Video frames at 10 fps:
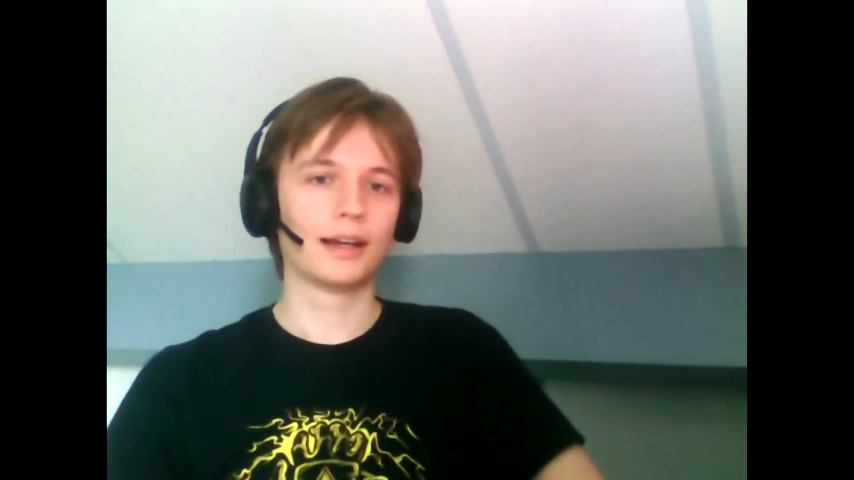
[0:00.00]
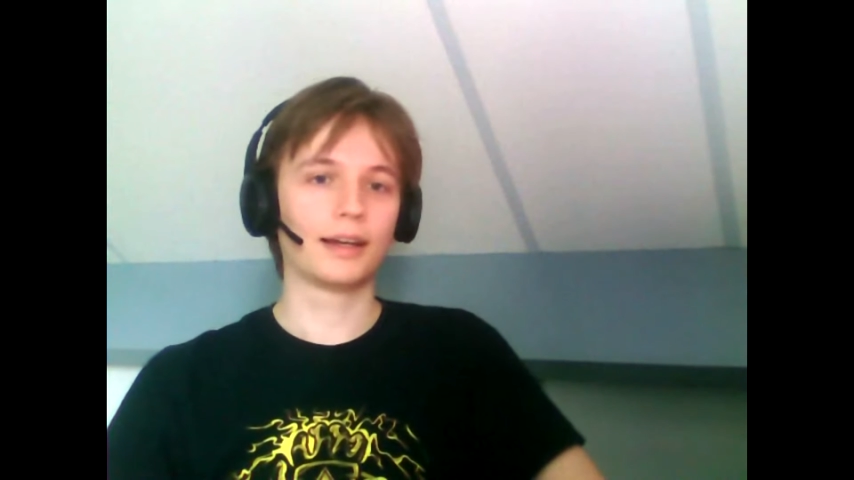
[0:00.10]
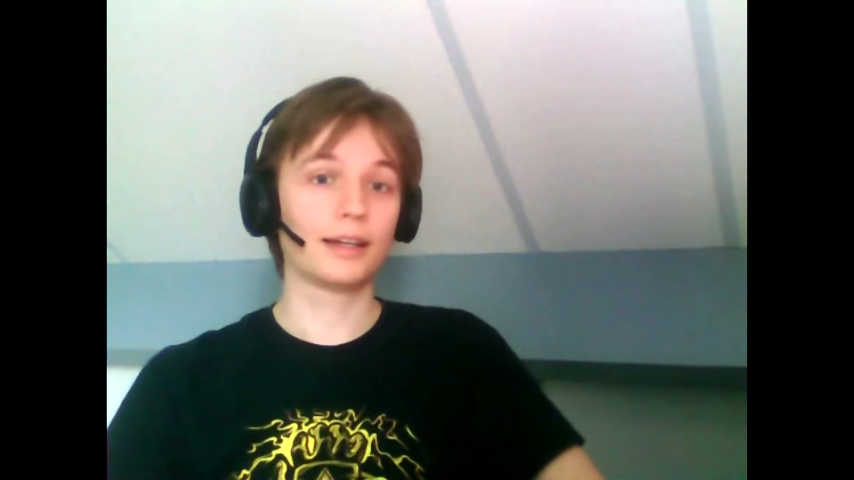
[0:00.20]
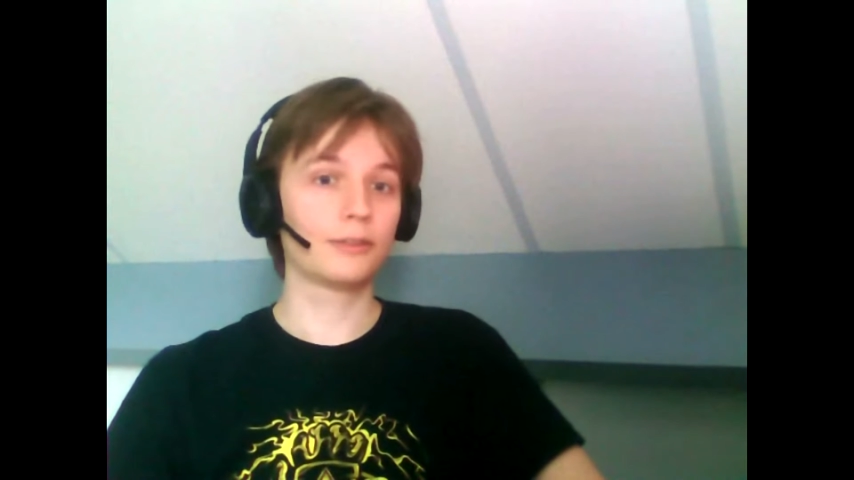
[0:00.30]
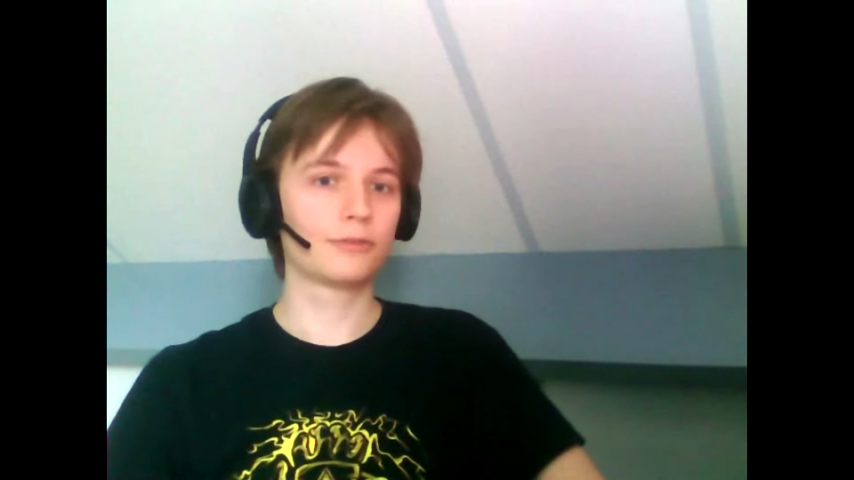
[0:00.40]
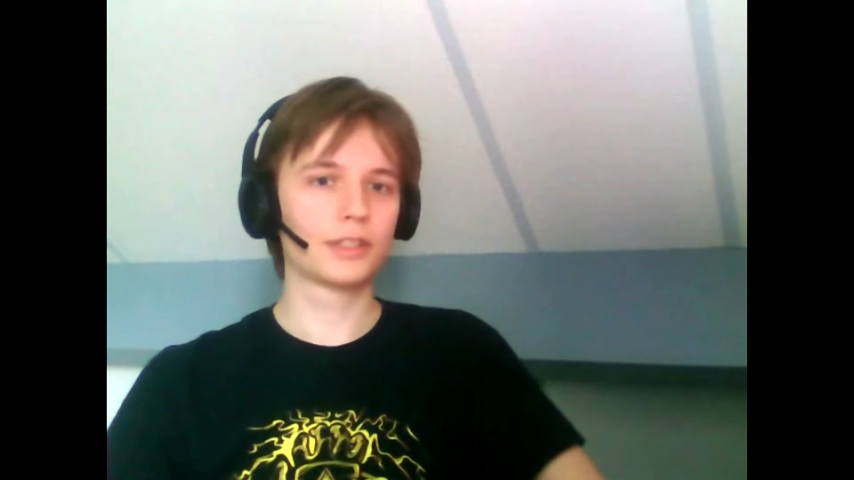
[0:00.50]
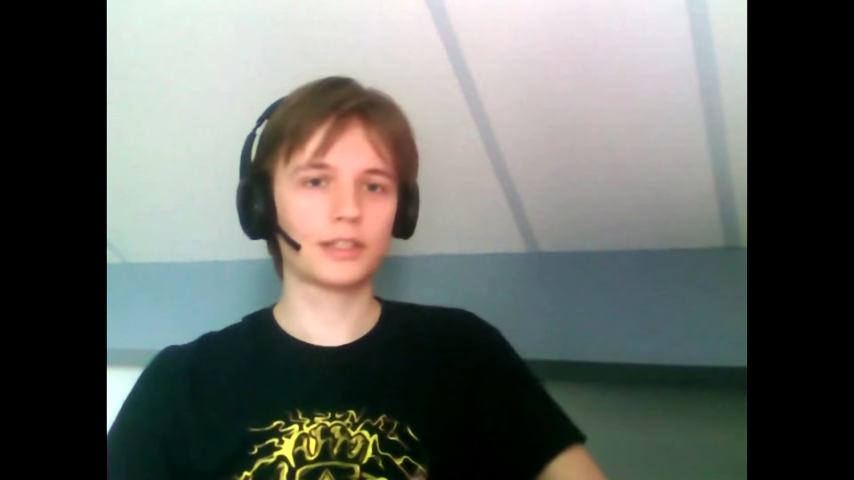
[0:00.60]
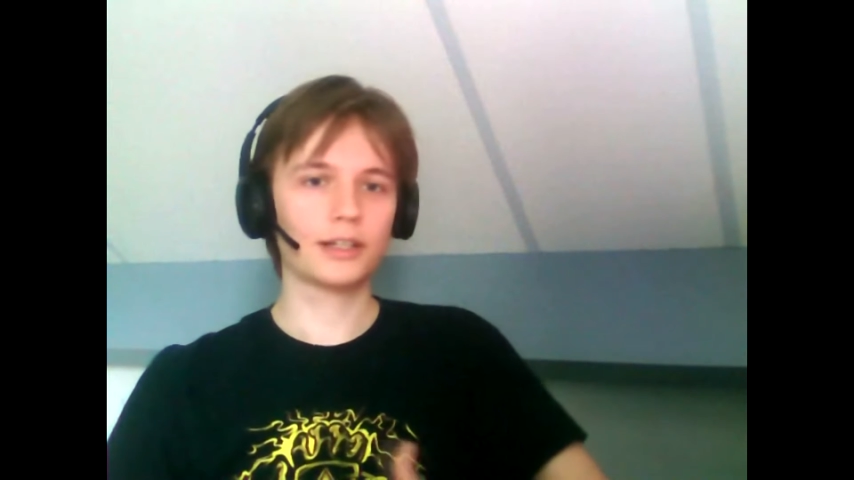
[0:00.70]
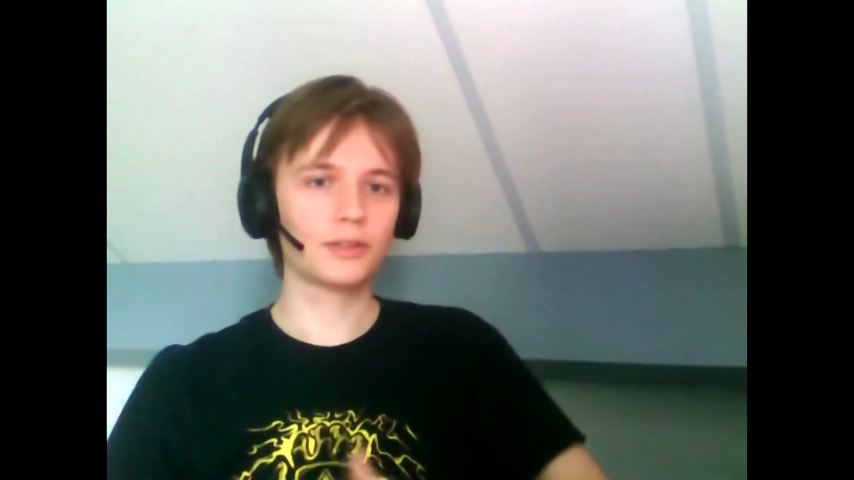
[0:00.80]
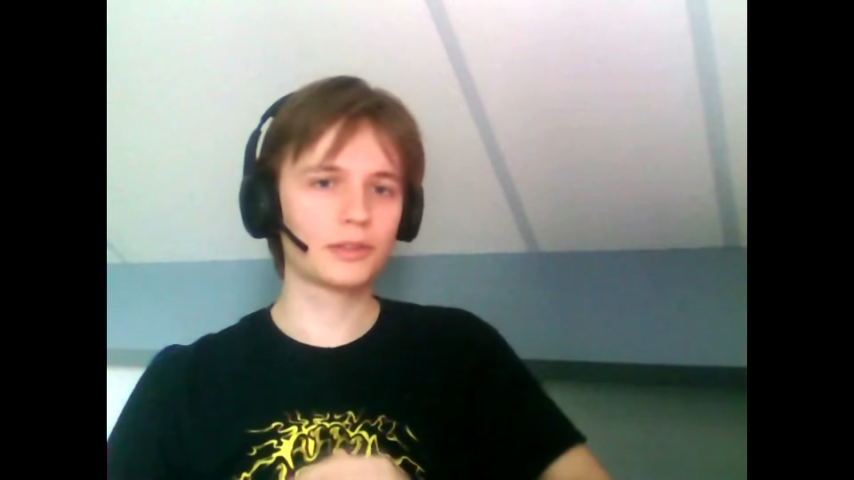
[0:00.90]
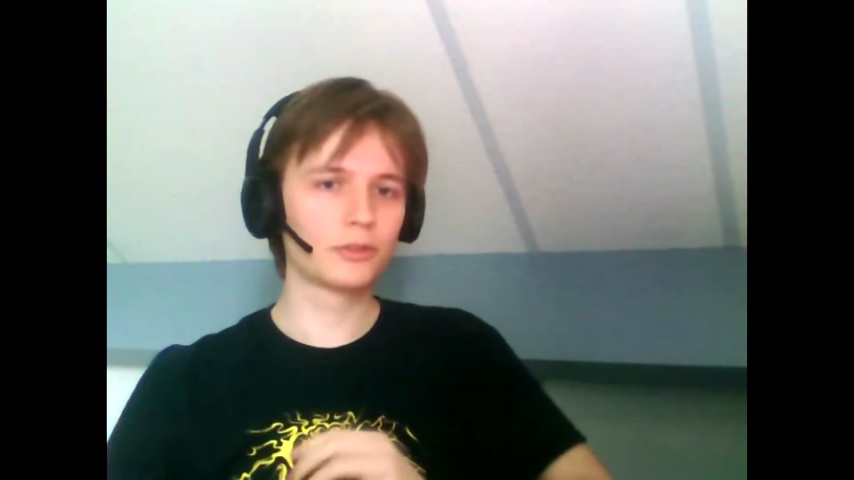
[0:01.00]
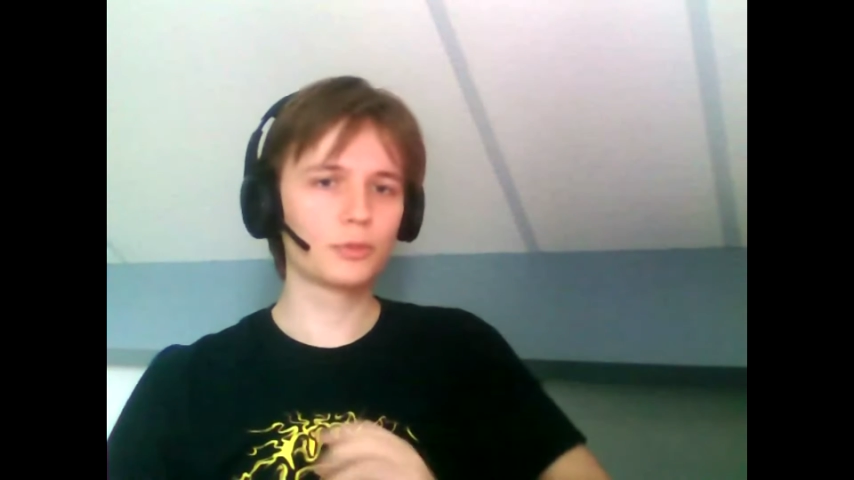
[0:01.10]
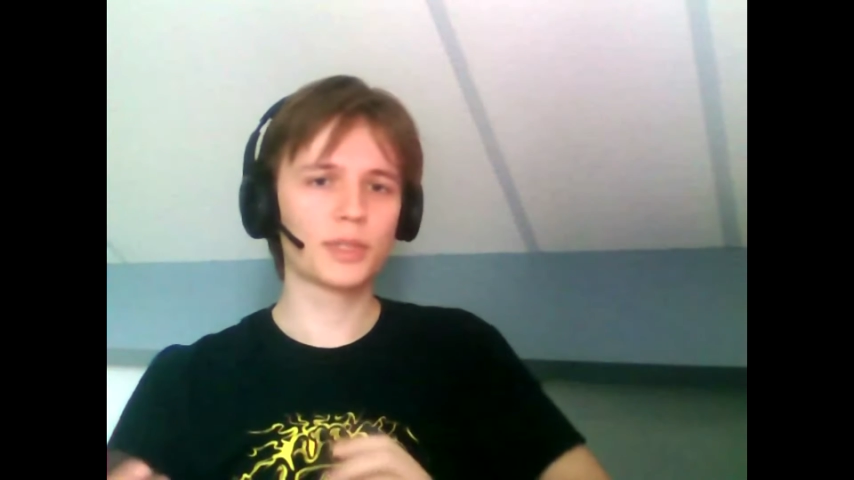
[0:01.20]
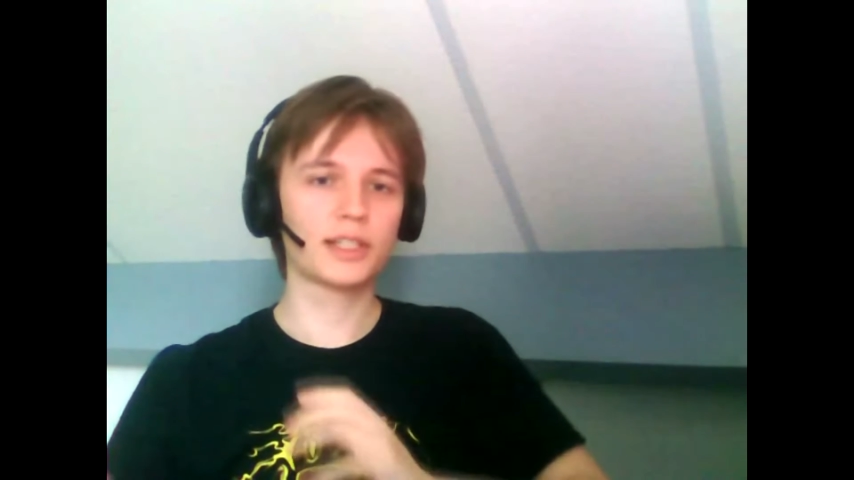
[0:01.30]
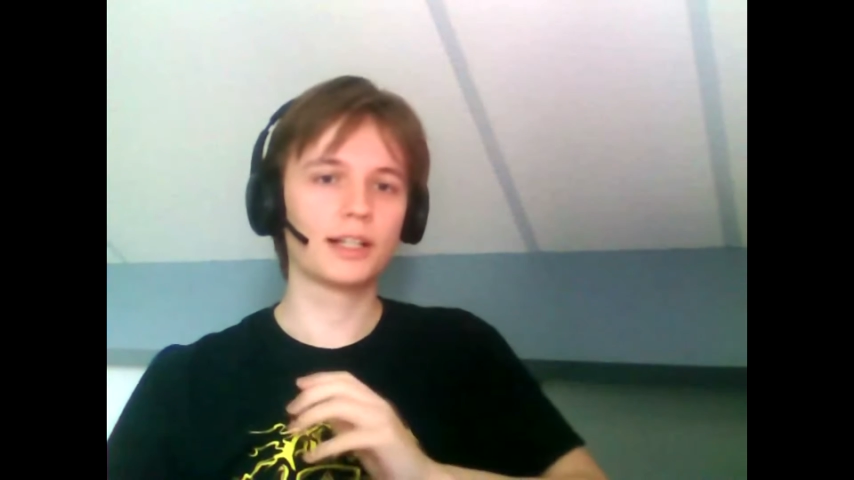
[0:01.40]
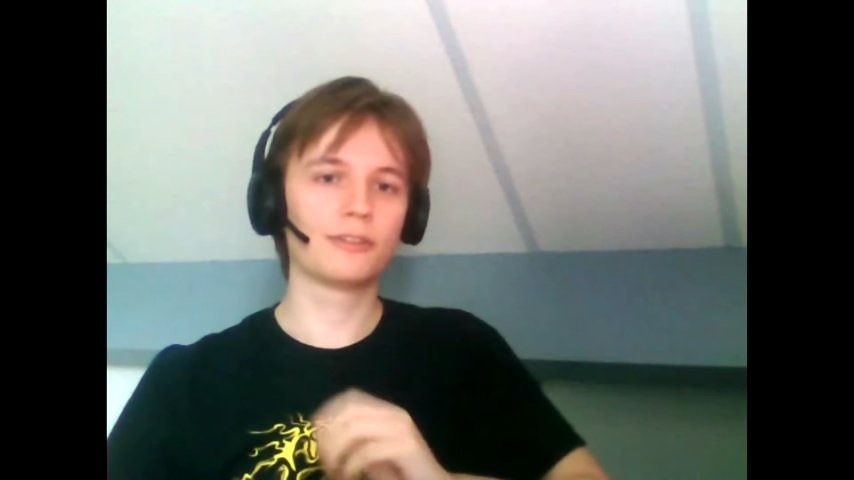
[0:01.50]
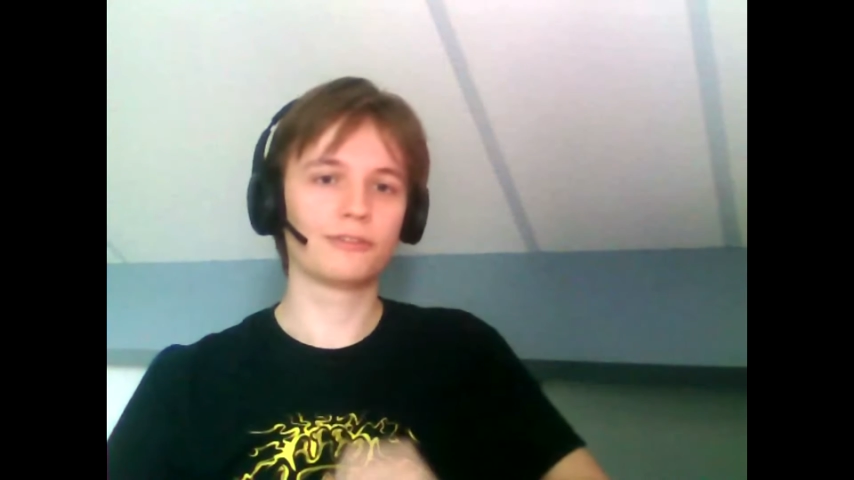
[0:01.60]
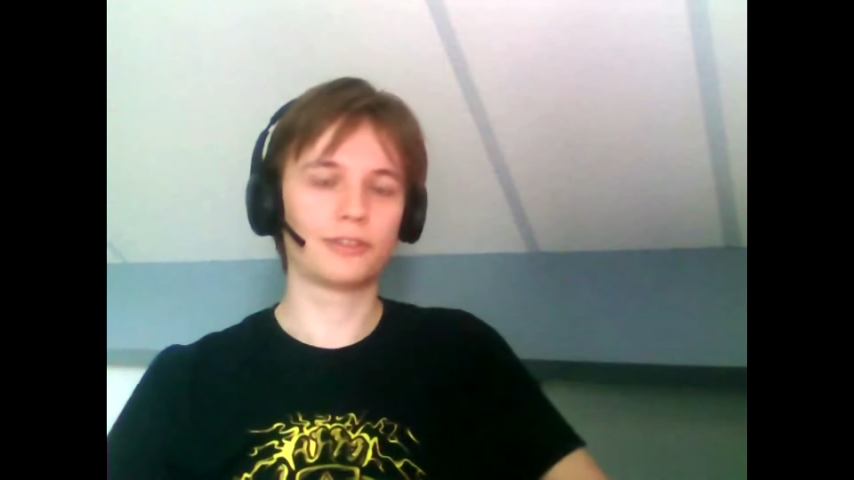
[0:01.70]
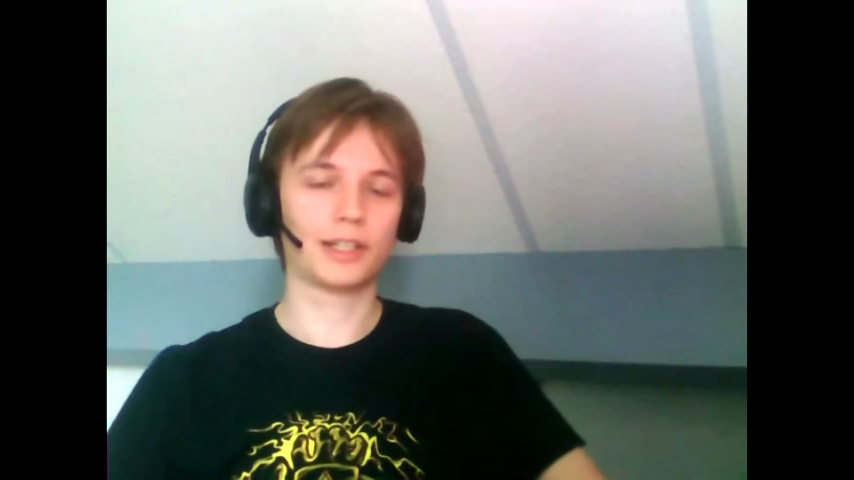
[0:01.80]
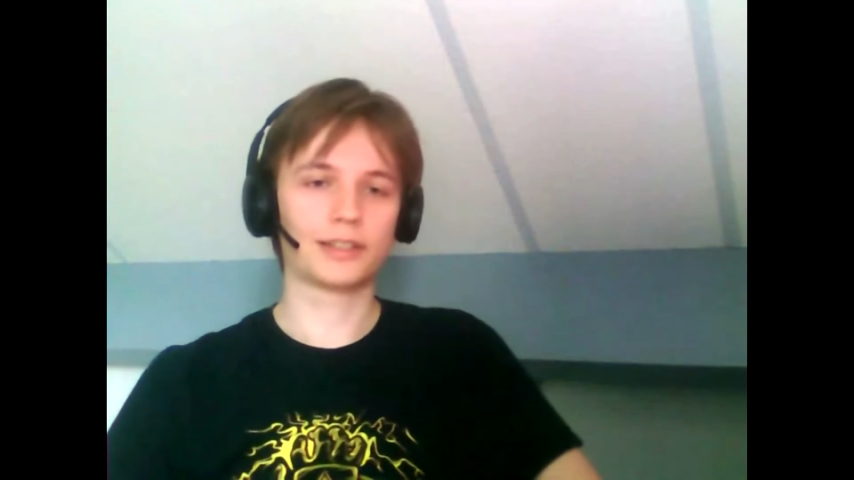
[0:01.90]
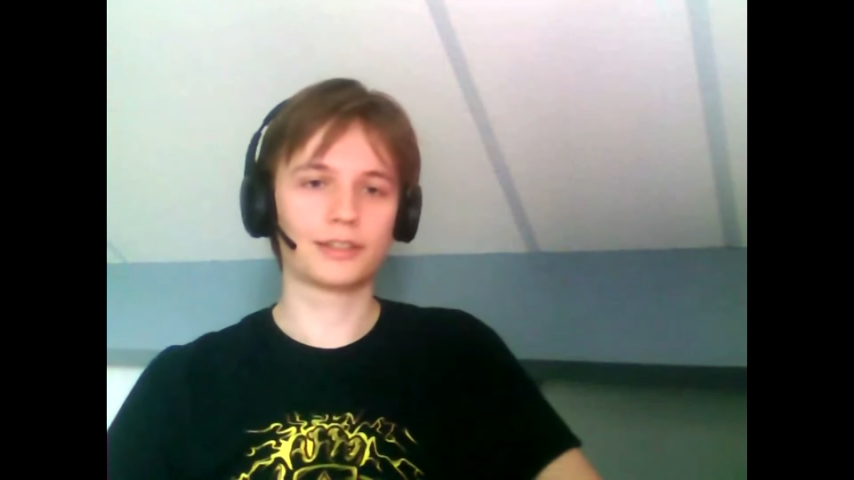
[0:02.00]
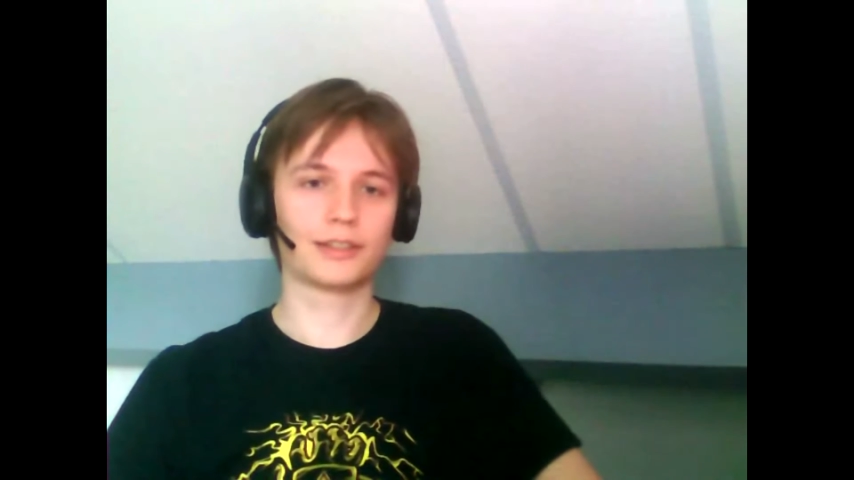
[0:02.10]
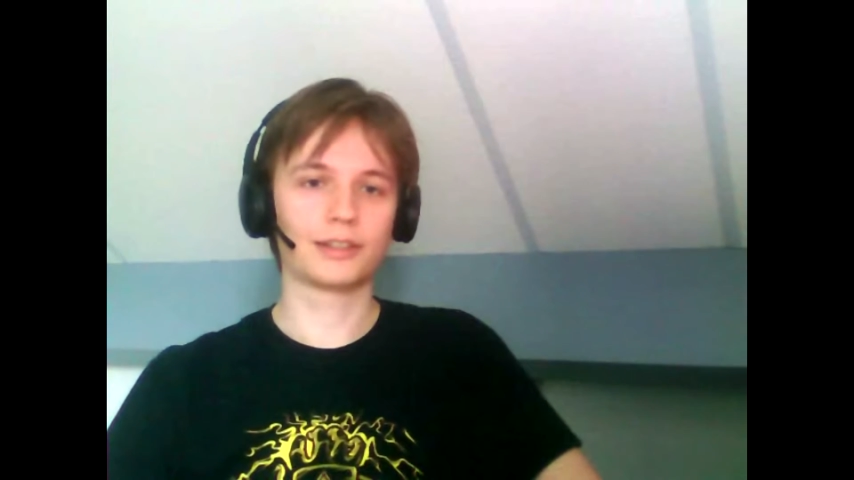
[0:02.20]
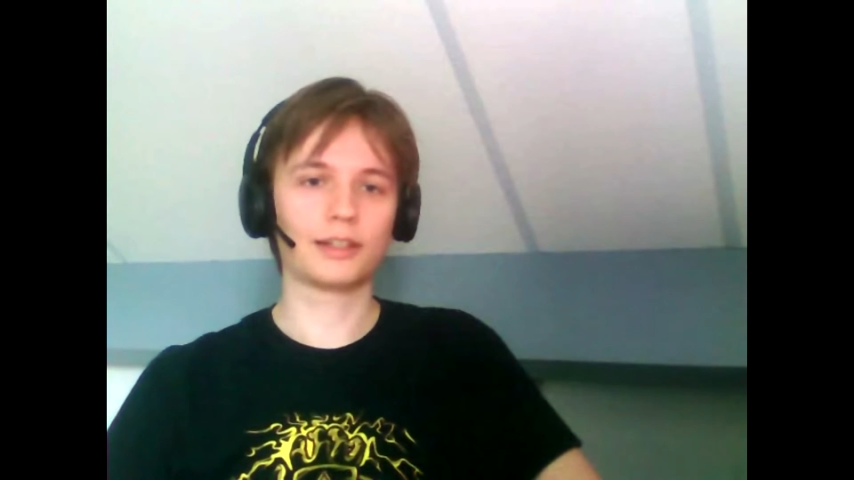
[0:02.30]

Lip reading: and I've decided to introduce myself as a